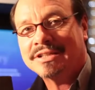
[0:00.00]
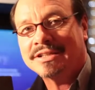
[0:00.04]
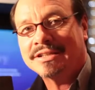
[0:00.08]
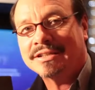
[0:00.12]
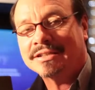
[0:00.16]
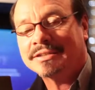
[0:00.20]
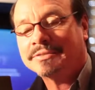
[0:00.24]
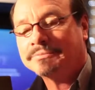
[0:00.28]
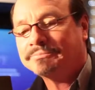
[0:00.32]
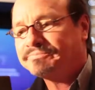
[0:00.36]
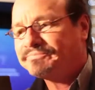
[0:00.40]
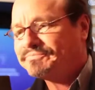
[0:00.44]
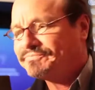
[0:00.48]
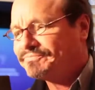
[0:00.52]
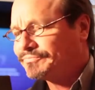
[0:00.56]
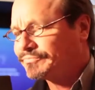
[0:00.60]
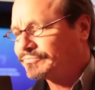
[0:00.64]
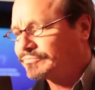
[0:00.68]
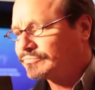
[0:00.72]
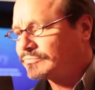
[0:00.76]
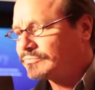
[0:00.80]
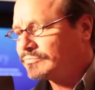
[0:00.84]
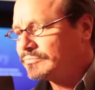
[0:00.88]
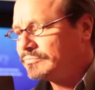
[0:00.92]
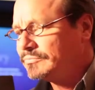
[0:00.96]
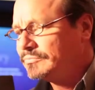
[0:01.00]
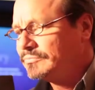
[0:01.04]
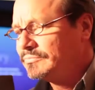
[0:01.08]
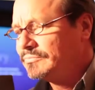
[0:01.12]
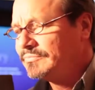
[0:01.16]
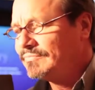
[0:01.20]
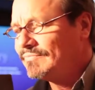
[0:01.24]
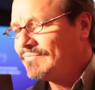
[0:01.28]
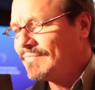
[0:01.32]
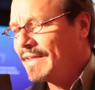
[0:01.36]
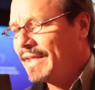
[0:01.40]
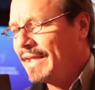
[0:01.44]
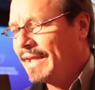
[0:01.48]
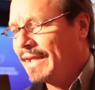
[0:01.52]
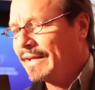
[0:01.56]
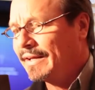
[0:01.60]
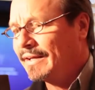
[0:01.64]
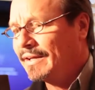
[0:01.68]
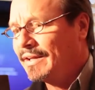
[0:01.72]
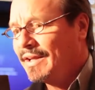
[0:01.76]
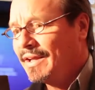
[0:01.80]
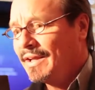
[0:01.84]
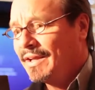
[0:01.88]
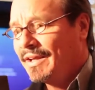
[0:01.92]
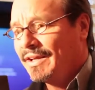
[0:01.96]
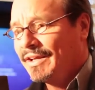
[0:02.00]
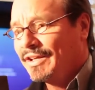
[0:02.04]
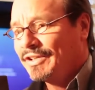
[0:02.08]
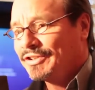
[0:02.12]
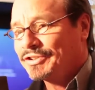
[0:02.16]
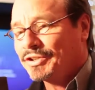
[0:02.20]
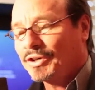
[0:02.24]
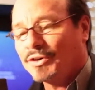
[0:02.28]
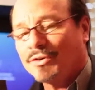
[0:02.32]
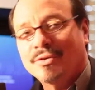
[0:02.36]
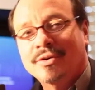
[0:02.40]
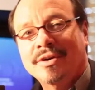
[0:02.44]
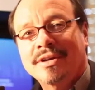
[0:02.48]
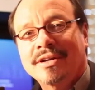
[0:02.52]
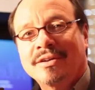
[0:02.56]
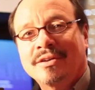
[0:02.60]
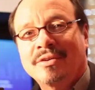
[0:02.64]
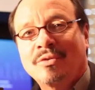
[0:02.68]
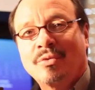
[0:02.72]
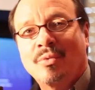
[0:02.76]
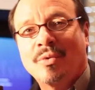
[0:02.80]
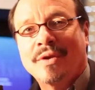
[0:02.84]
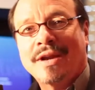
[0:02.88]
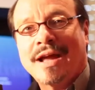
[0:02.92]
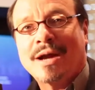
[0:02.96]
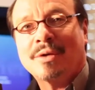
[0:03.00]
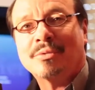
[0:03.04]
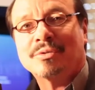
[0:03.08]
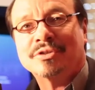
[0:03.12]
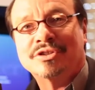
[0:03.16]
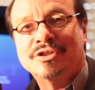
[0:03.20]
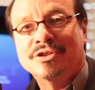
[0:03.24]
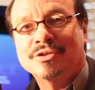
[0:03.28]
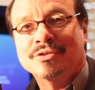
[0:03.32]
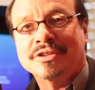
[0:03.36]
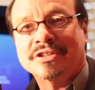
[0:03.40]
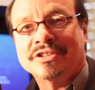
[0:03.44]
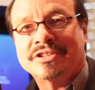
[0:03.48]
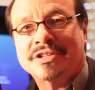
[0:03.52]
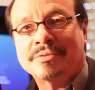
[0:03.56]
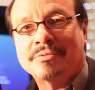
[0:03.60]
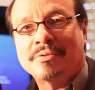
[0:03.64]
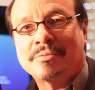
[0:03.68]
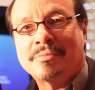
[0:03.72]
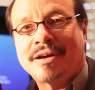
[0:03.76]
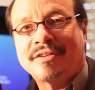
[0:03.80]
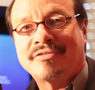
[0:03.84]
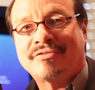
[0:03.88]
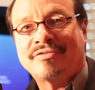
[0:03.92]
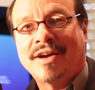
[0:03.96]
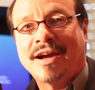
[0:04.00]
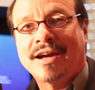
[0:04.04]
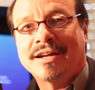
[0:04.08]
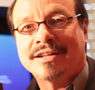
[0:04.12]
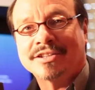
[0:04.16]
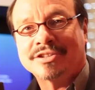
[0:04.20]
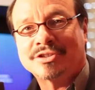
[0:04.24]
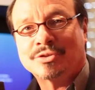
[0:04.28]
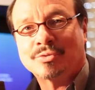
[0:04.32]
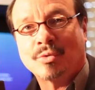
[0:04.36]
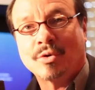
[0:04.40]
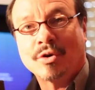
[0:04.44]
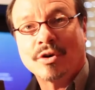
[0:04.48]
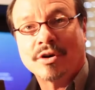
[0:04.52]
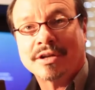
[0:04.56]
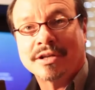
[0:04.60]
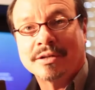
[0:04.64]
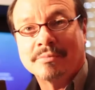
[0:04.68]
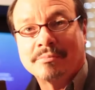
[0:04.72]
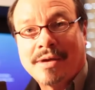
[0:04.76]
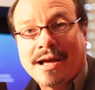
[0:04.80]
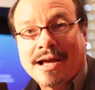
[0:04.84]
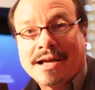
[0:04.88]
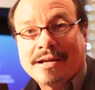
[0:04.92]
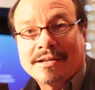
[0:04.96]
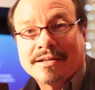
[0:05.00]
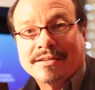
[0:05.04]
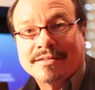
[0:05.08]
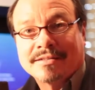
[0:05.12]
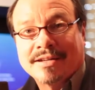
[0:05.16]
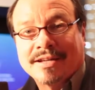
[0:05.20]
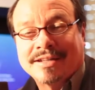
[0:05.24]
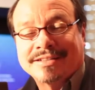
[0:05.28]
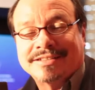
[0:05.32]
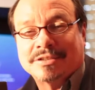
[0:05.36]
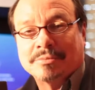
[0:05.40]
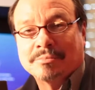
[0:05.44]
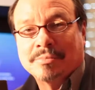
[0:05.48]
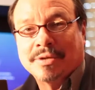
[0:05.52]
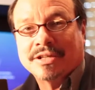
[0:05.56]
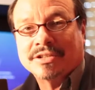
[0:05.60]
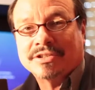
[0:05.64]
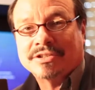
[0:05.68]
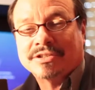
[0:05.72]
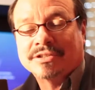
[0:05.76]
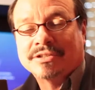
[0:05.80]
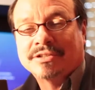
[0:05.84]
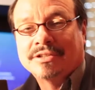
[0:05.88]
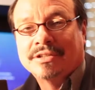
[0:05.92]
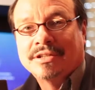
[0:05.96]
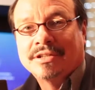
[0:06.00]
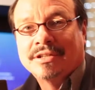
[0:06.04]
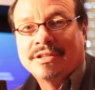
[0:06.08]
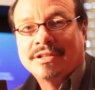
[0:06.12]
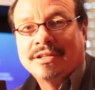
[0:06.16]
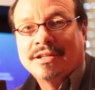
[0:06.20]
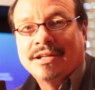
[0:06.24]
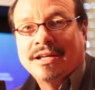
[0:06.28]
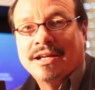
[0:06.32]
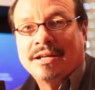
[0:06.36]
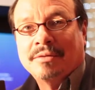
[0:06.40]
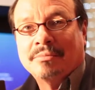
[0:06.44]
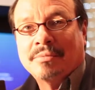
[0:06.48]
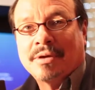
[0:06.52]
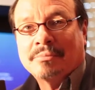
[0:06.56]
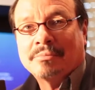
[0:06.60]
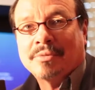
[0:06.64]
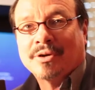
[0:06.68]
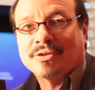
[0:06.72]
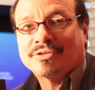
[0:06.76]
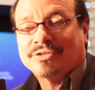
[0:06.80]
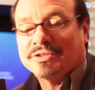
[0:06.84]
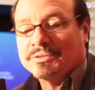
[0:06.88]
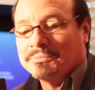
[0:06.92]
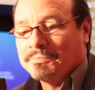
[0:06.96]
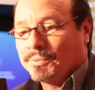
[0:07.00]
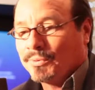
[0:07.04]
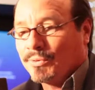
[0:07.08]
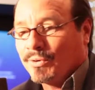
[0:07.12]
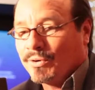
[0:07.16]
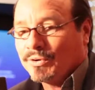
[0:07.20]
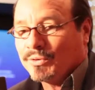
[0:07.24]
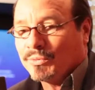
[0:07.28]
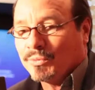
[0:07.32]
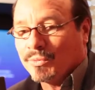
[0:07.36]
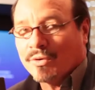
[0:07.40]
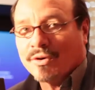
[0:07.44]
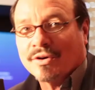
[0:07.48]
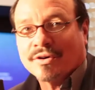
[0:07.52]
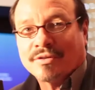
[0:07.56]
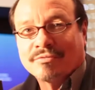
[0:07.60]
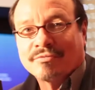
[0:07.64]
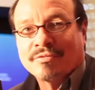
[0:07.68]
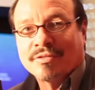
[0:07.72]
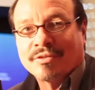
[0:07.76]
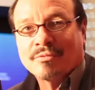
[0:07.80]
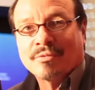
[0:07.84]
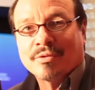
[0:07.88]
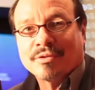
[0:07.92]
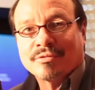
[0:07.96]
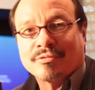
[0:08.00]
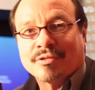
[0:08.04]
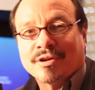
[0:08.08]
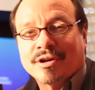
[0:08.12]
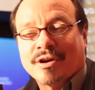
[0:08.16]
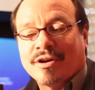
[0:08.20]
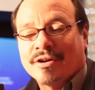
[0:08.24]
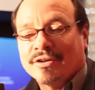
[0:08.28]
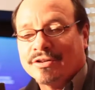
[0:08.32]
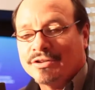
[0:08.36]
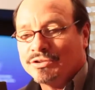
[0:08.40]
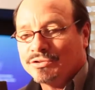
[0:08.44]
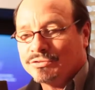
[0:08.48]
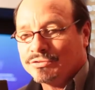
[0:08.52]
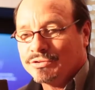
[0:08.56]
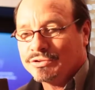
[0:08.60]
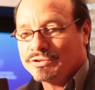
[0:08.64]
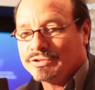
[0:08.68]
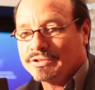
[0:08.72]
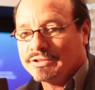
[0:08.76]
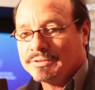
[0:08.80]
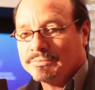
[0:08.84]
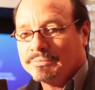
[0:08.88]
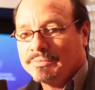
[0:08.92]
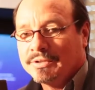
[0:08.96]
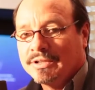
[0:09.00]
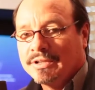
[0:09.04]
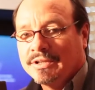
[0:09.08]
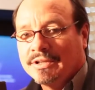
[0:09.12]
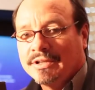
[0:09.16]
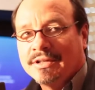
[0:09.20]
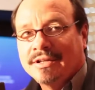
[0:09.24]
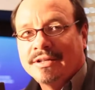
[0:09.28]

seeing. And so when I was doing some of my finest work in my estimation, and my most important work with regard to Jerusalem,